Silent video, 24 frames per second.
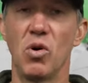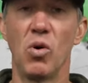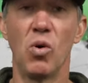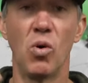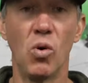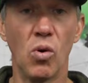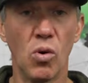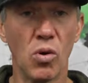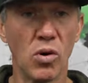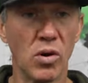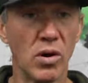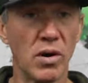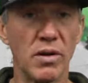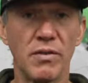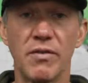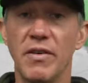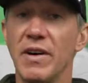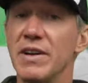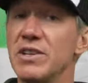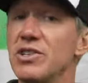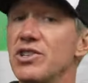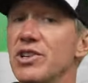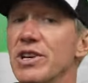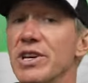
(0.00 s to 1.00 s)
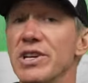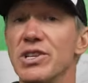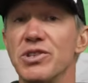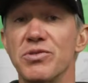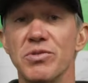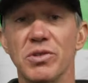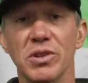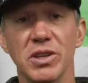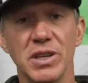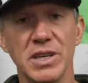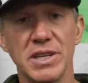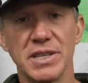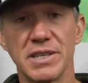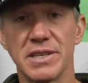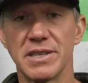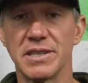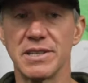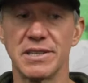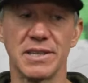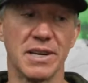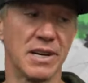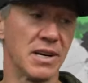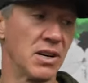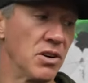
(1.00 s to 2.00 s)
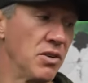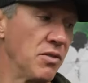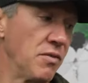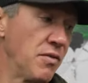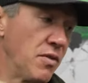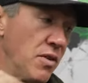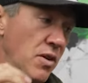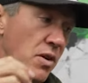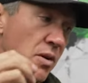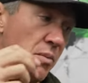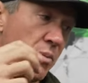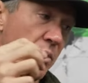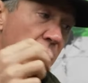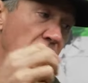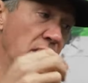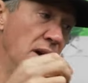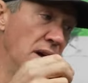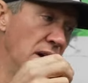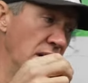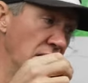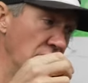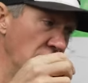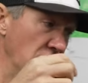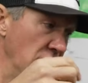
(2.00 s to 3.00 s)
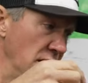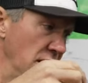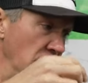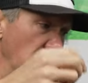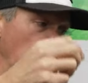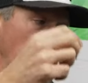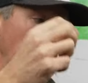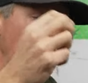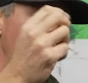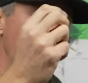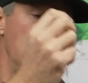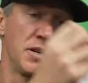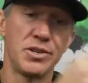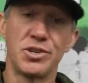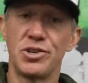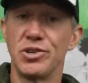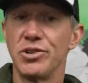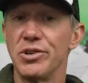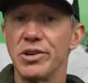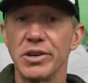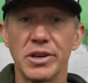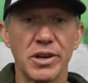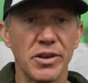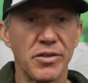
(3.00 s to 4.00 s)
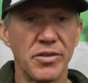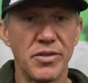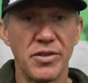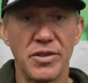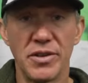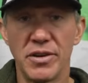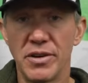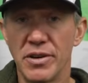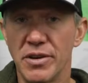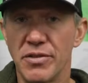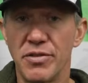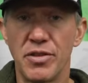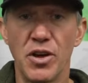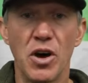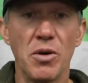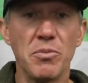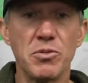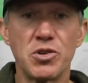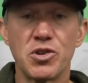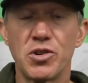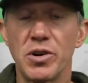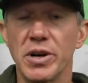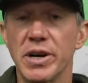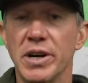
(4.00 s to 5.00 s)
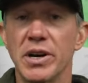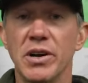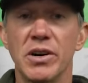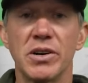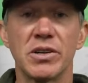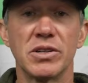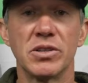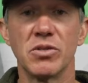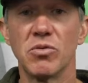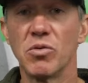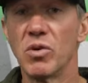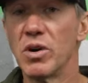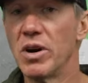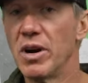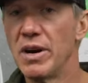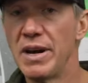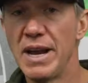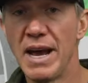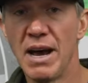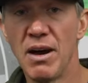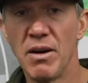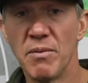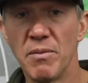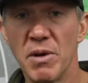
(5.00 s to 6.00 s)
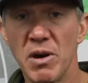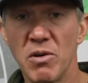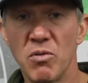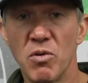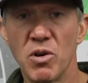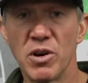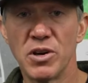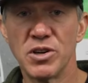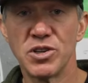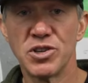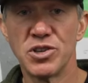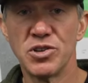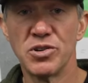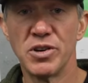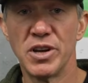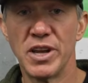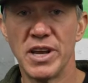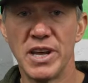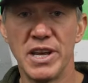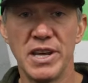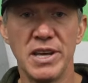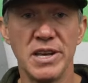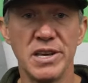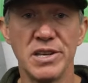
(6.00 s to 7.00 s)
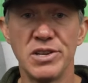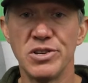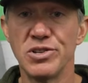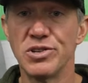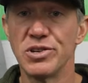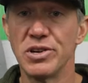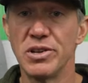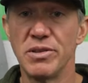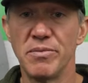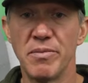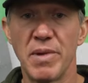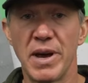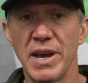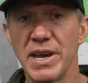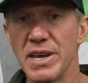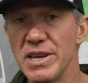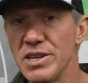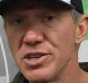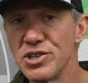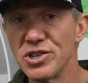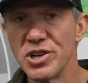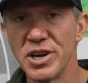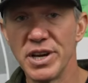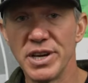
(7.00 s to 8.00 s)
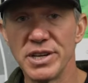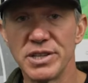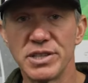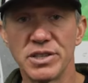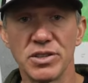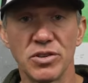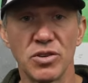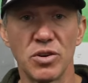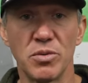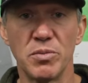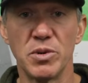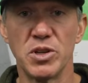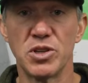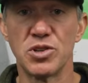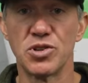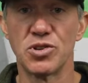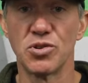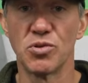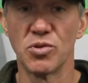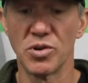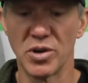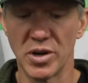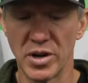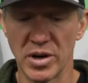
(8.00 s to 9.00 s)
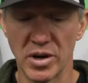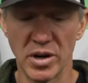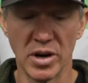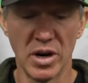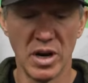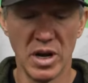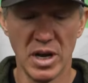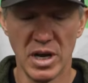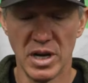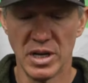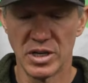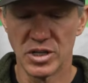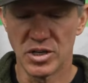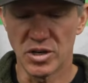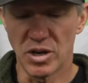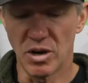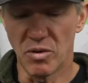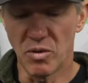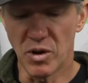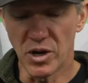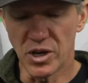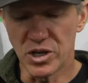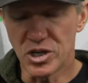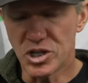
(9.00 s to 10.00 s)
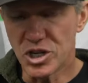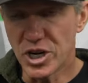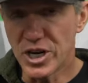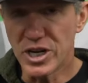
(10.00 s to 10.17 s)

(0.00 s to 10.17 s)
Or if I change releases, I go from shooting a thumb trigger to where now I might want to shoot a hinge, and my hinge head's a little bit shorter, so I want to